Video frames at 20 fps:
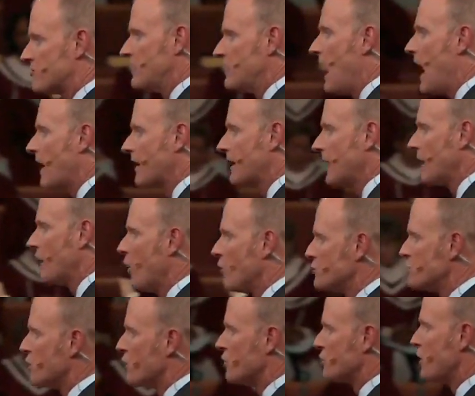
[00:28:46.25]
knocking
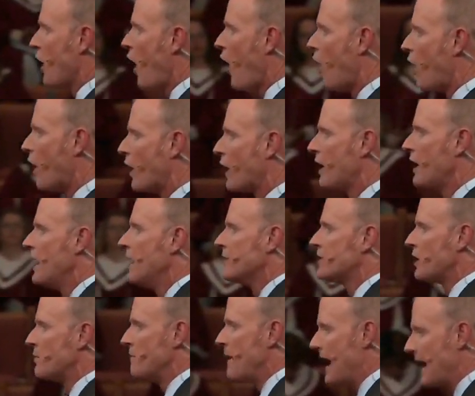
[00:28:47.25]
on your door
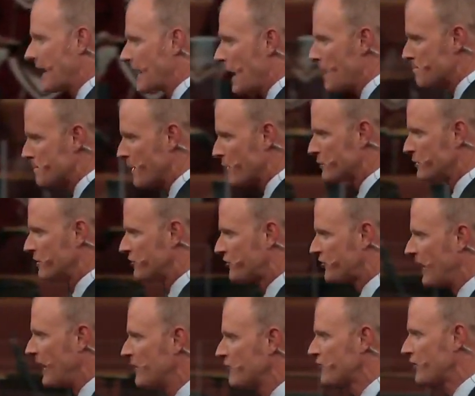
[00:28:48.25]
to make up your
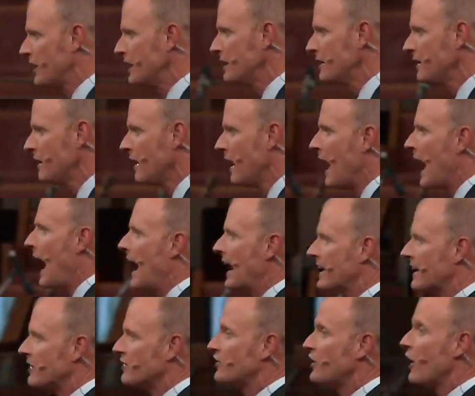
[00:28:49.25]
decision, I
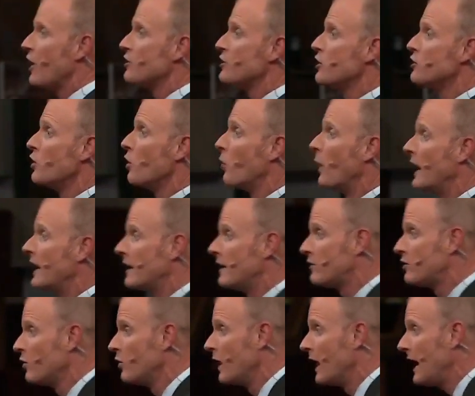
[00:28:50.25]
can tell you, you waited
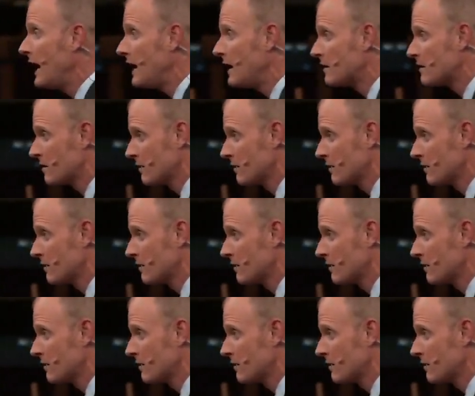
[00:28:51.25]
too late.